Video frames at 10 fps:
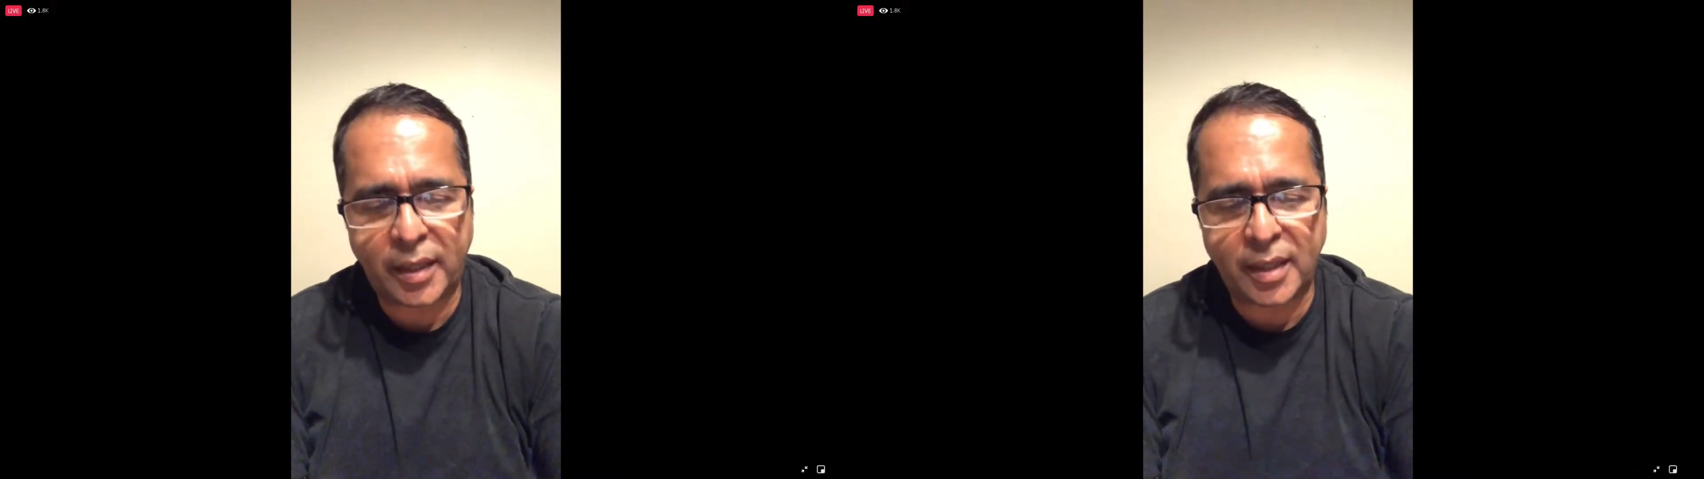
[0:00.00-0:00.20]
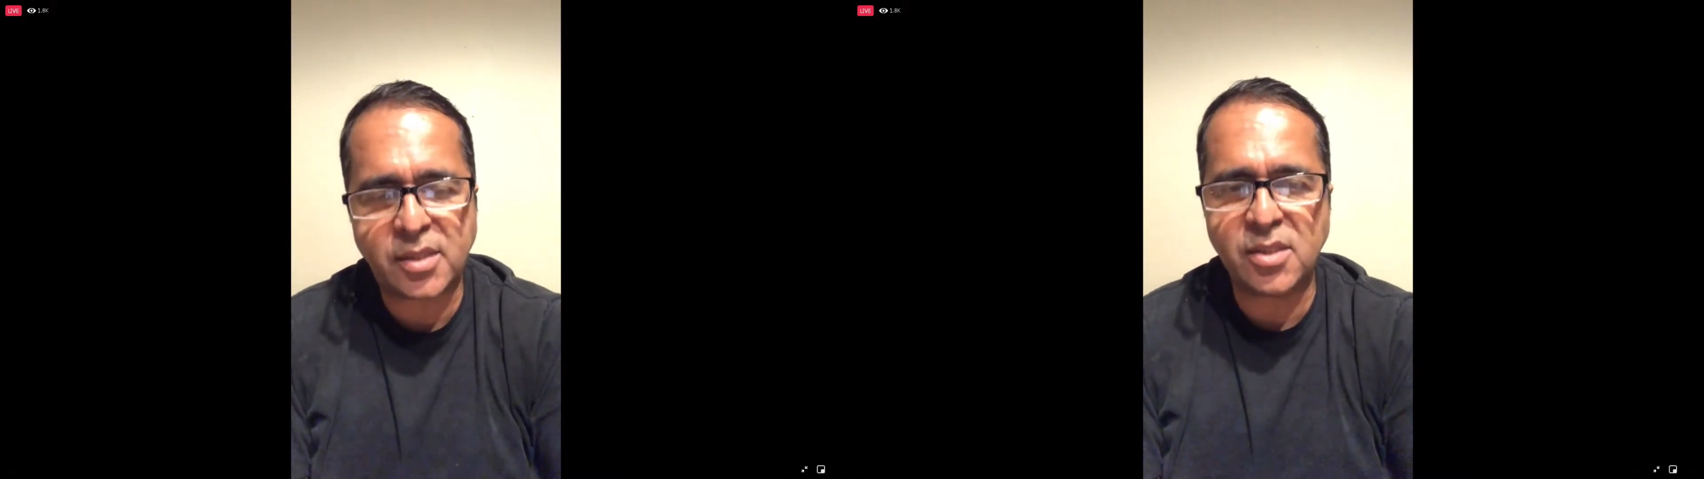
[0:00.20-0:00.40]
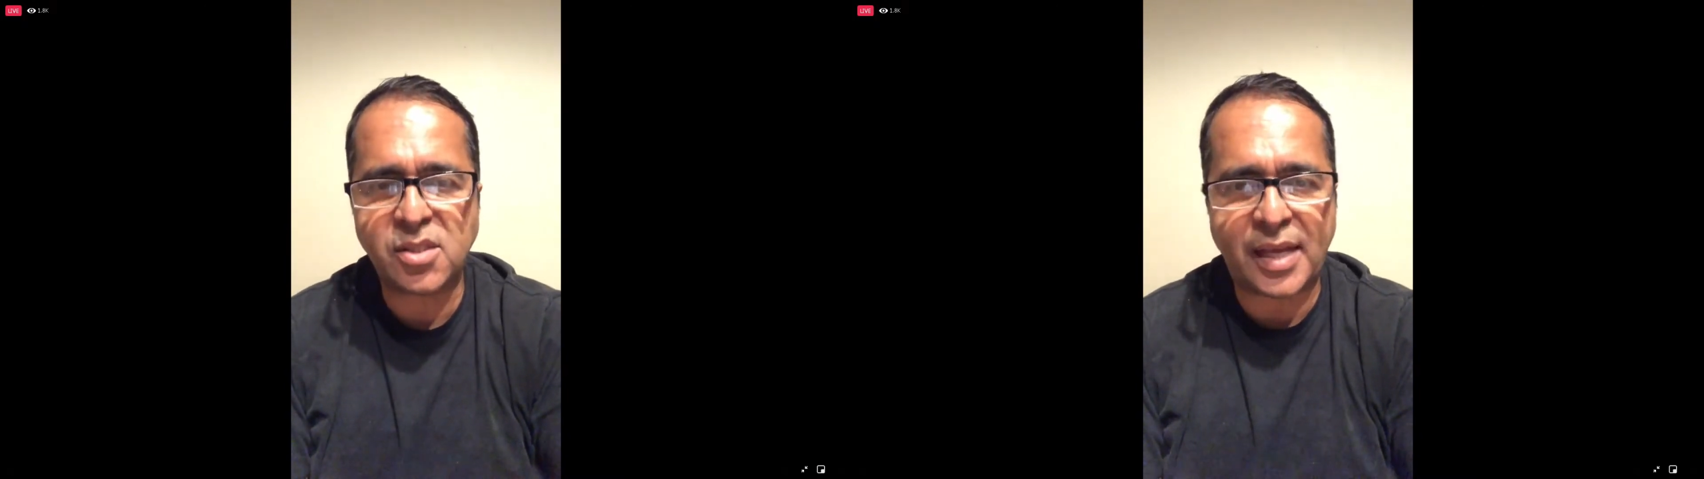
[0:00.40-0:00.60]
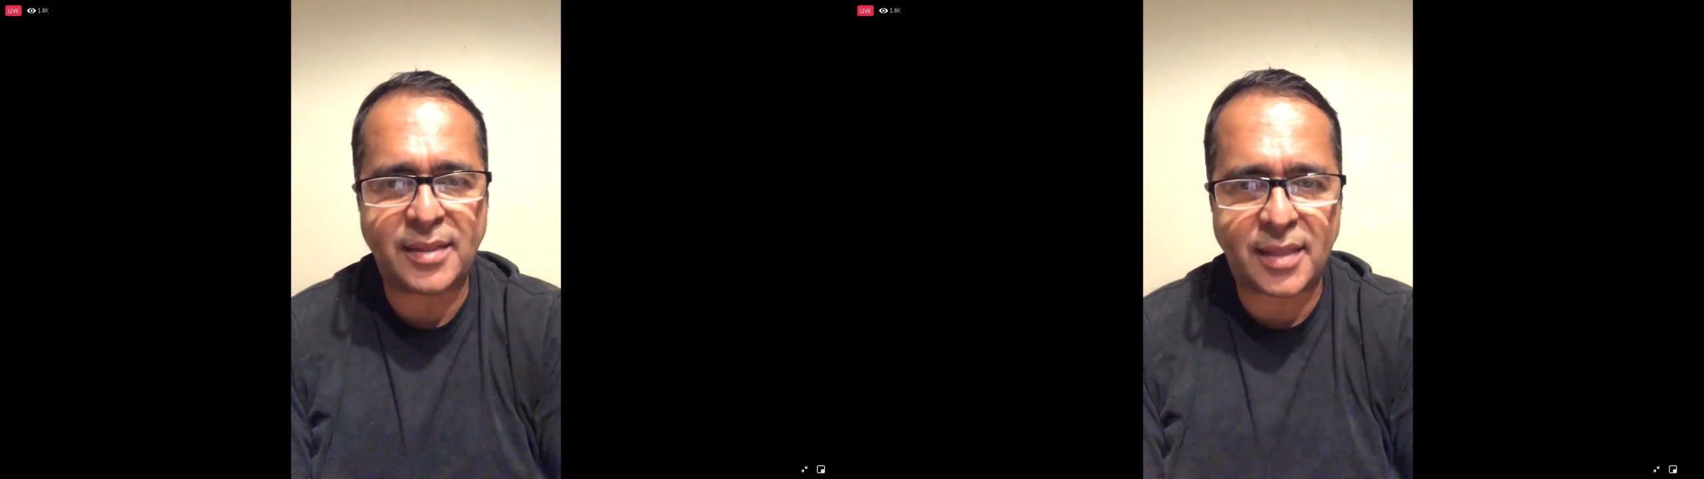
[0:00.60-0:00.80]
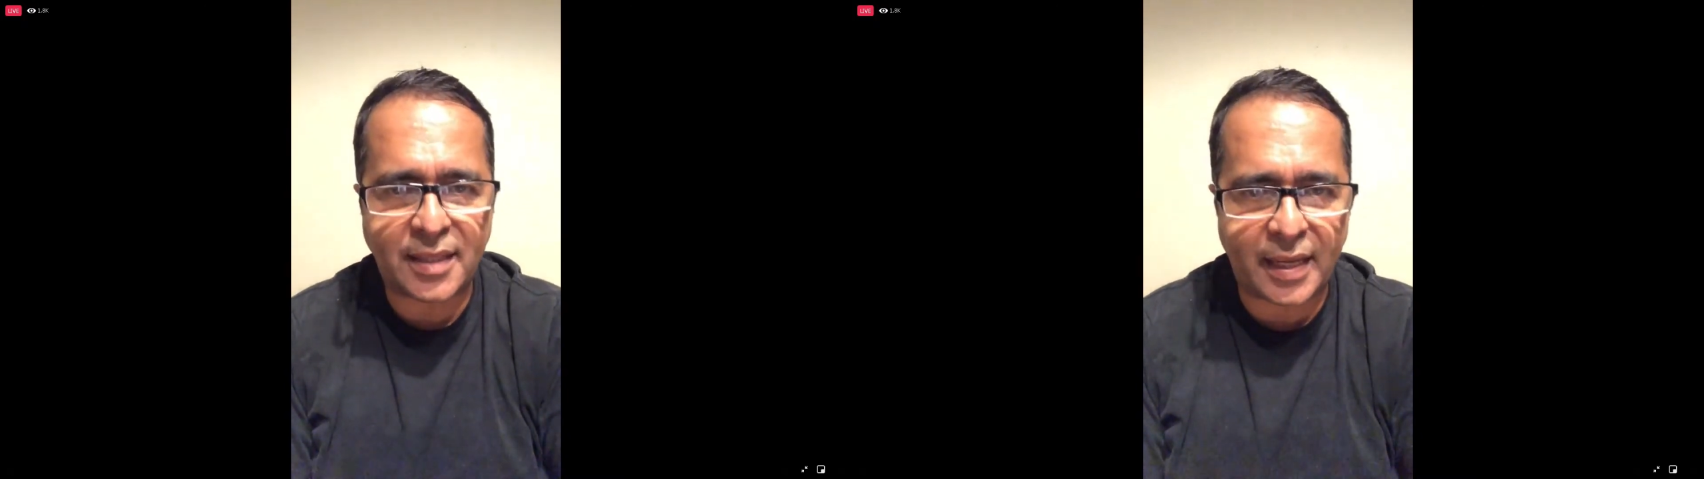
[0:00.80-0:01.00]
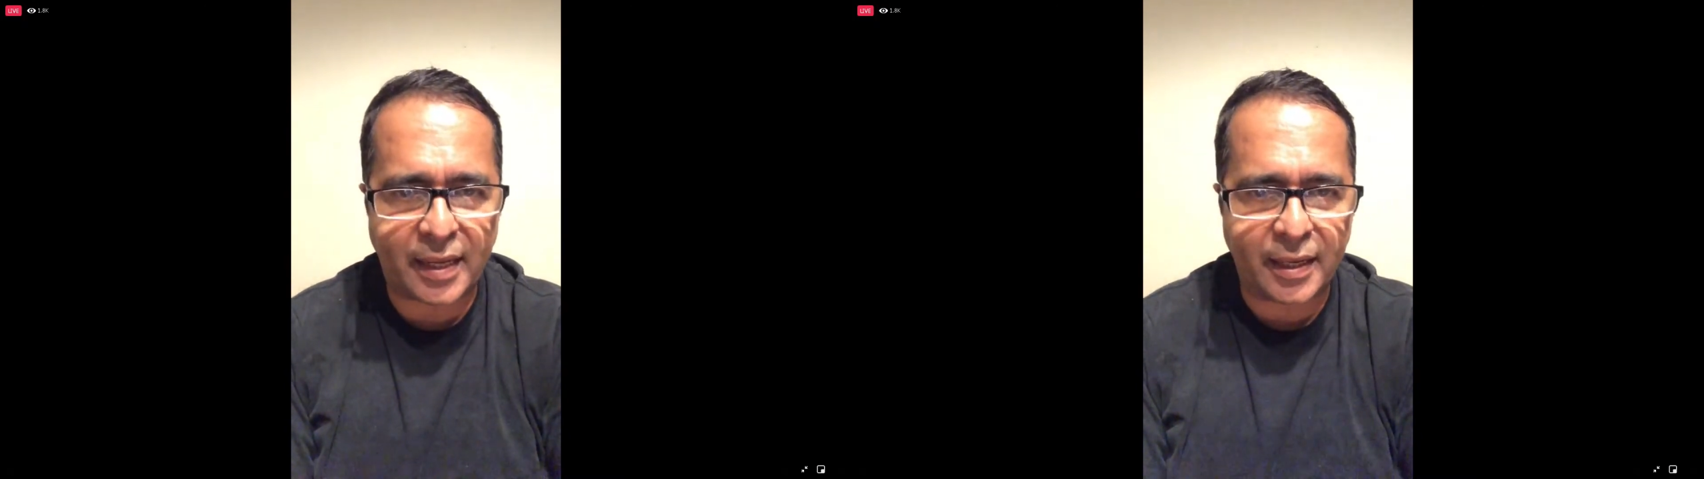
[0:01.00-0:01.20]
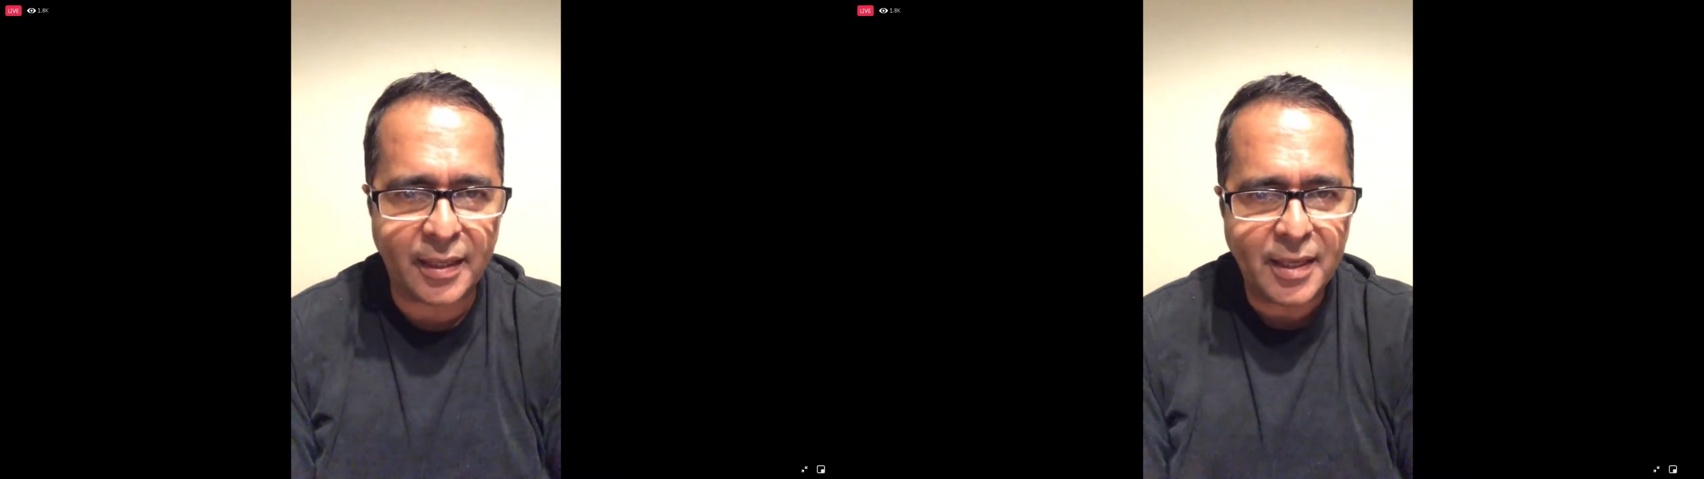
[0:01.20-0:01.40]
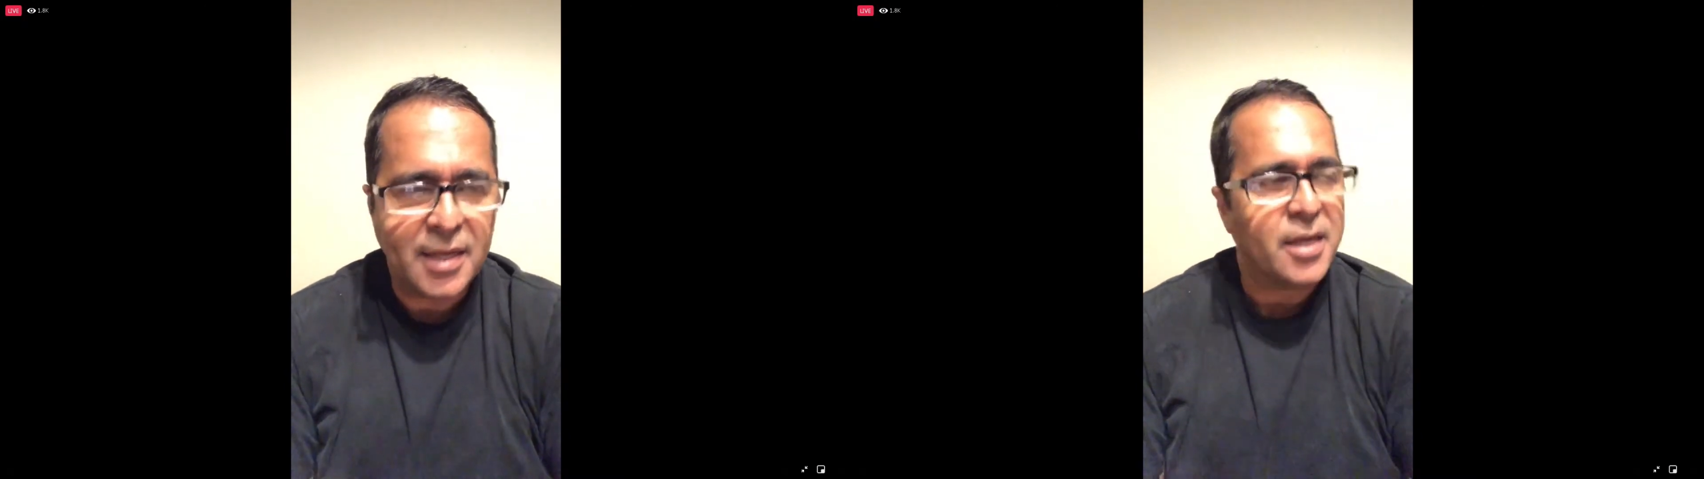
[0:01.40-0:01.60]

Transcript: Wilkinson said today,